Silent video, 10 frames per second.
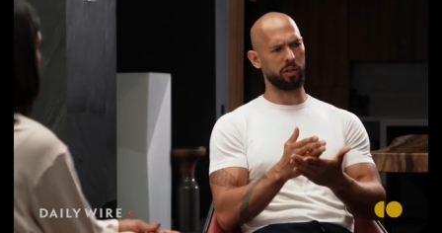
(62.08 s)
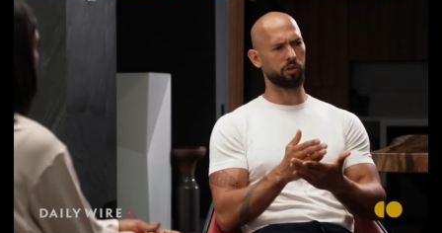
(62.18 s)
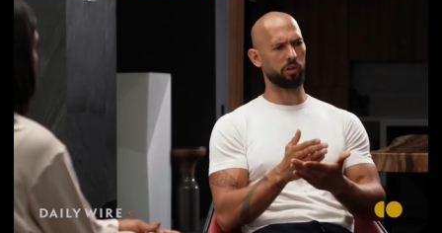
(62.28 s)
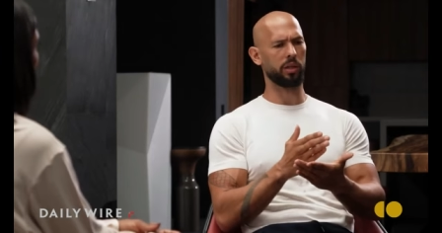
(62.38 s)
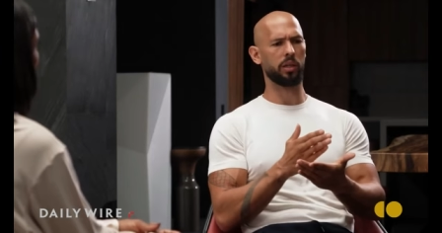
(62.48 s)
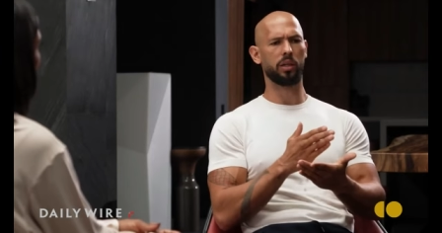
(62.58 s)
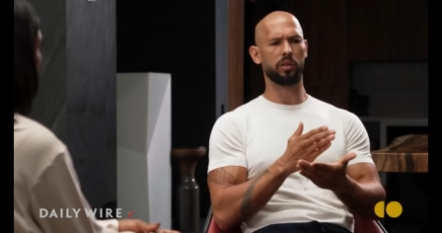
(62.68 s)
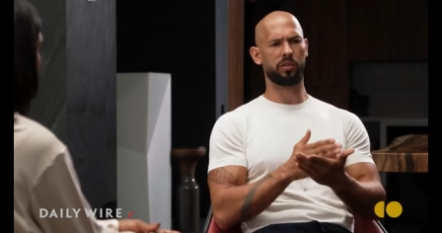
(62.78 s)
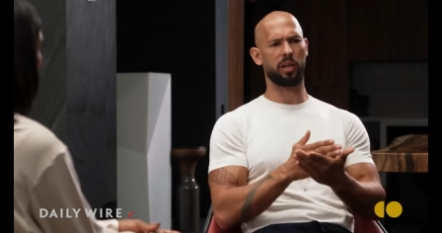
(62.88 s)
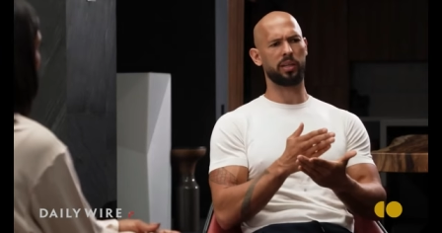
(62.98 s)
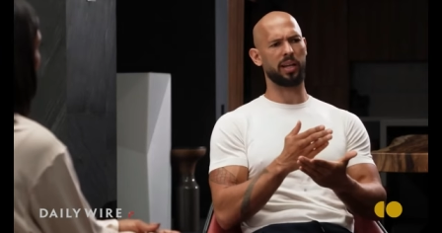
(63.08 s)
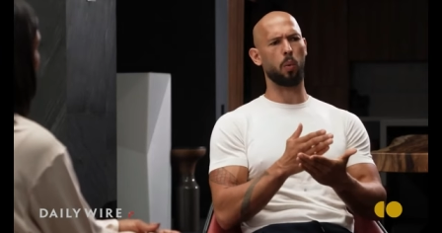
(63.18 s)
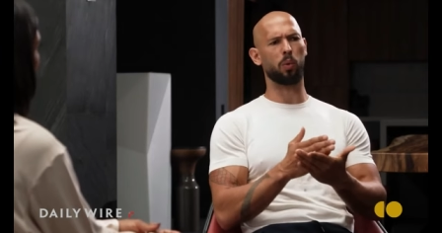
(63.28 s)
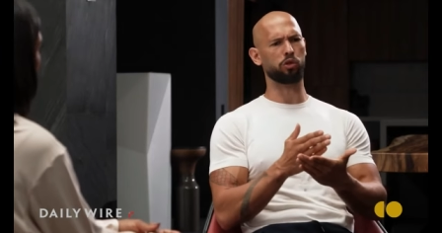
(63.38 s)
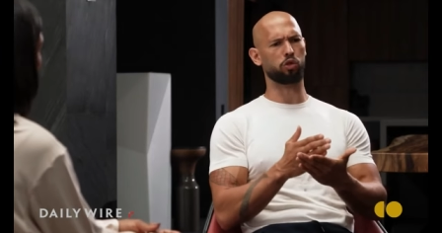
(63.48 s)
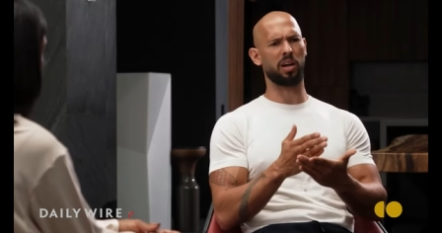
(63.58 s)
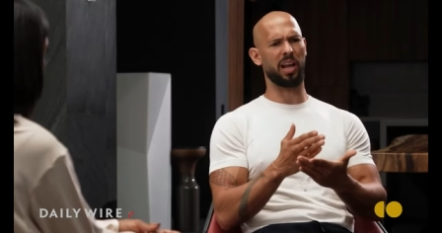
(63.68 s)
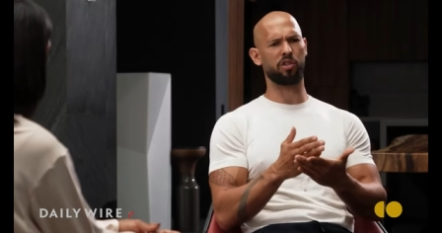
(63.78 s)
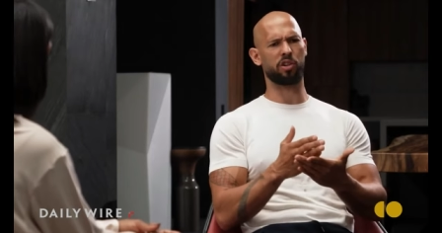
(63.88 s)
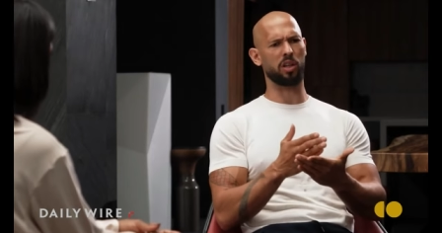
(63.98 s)
initially. Secondly, I wasn't trying
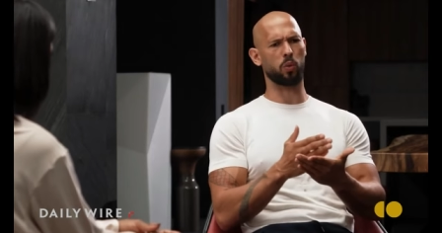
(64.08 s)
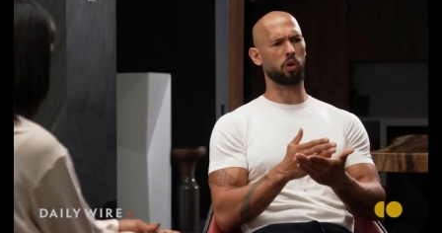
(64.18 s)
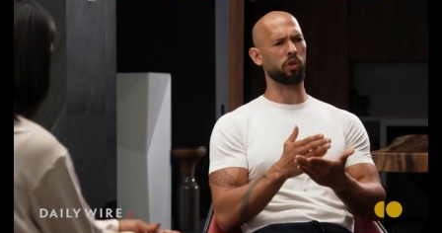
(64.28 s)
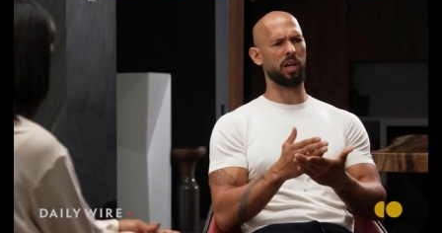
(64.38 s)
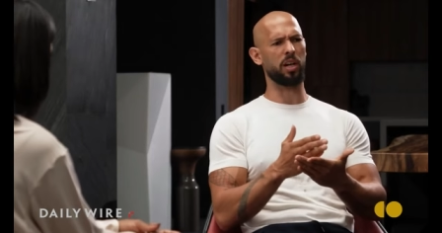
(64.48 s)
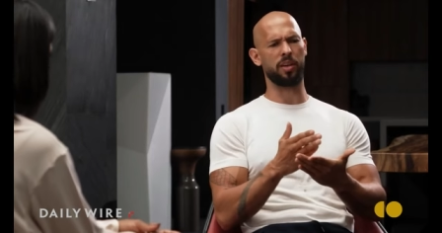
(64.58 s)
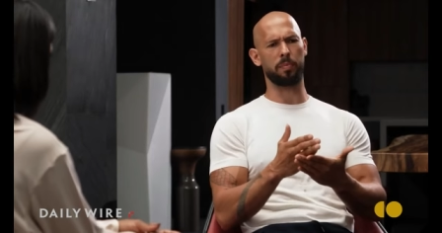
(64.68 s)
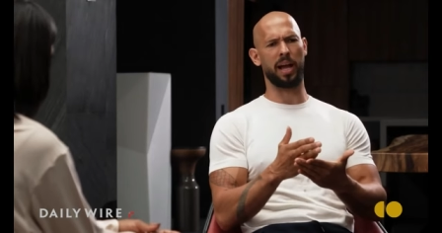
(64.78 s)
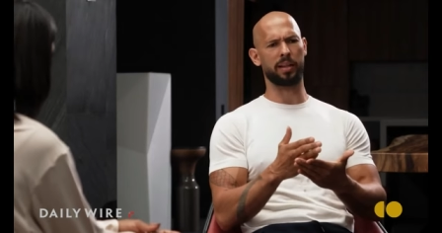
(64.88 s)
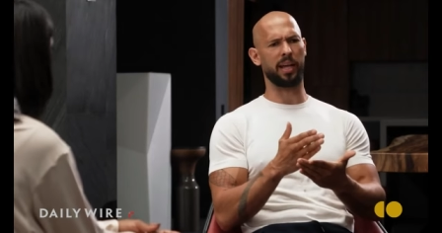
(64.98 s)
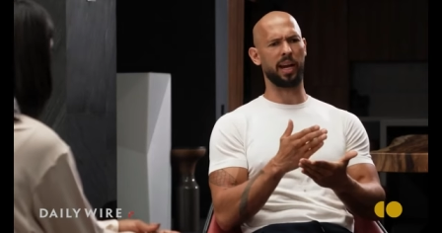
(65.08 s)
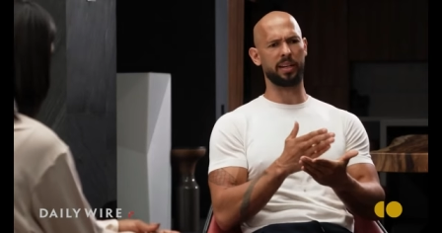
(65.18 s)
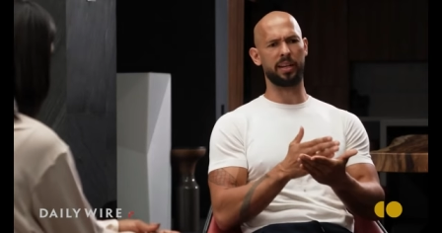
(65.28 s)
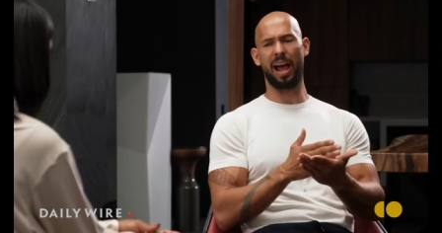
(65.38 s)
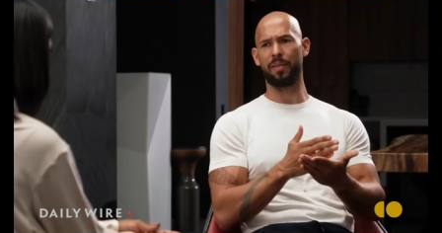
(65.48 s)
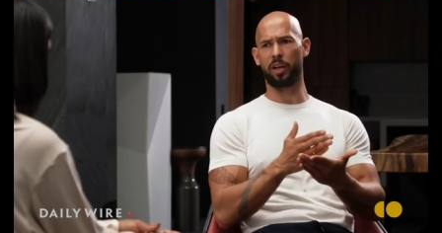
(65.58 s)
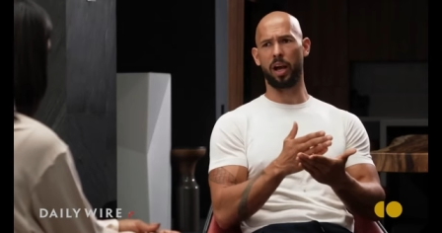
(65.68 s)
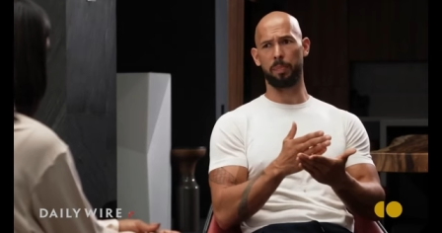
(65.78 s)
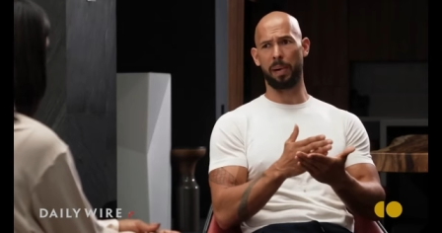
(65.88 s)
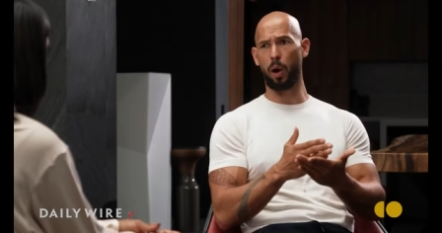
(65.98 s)
to educate the world in anything back then. I didn't have the
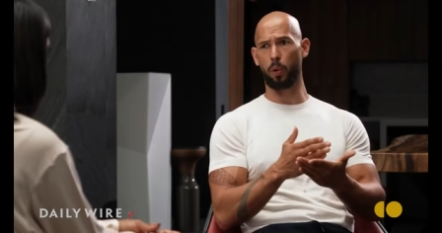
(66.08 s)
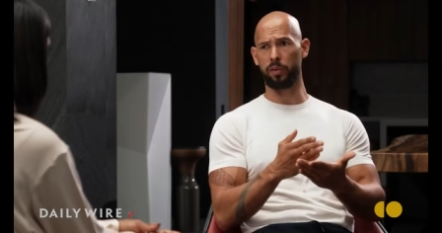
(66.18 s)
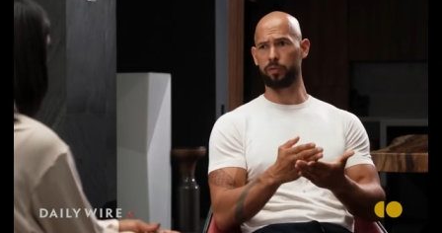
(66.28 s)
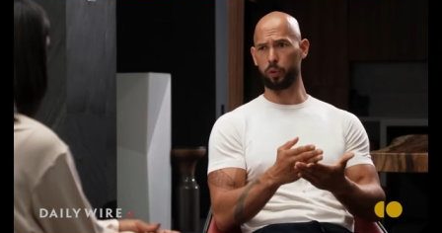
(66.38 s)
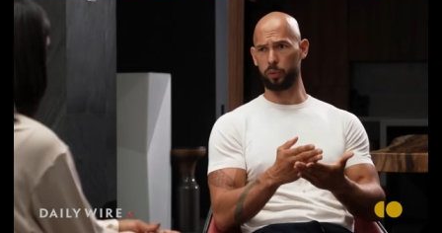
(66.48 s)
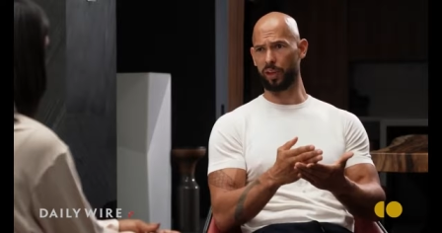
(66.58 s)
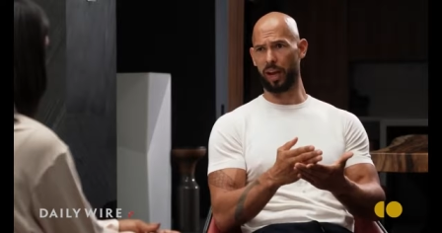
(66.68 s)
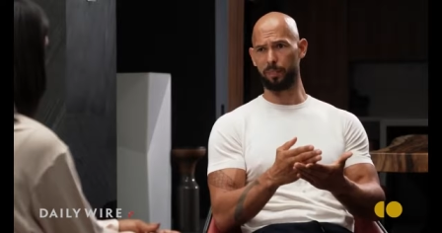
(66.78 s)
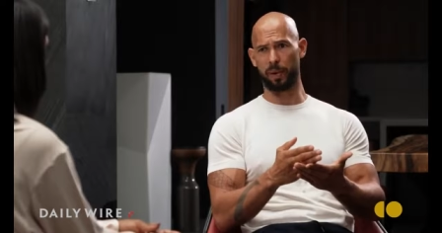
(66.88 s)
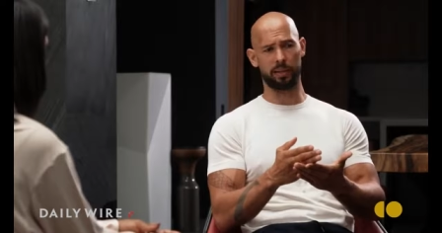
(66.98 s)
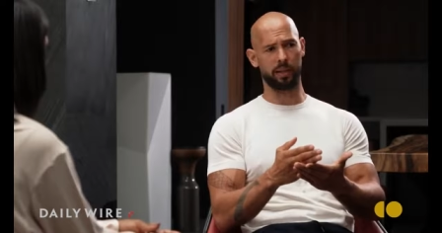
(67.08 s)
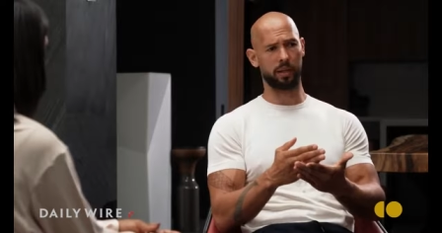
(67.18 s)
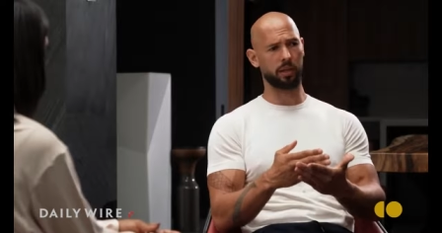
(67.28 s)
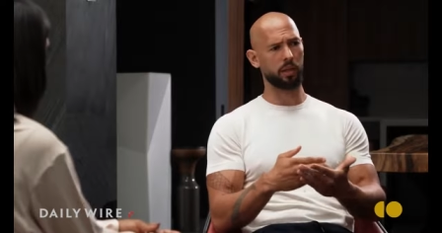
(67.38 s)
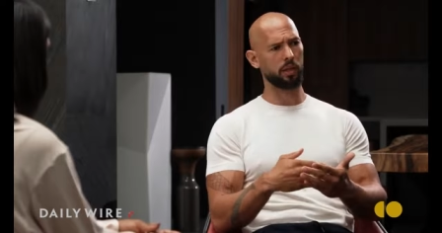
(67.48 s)
kind of power and influence I have back then.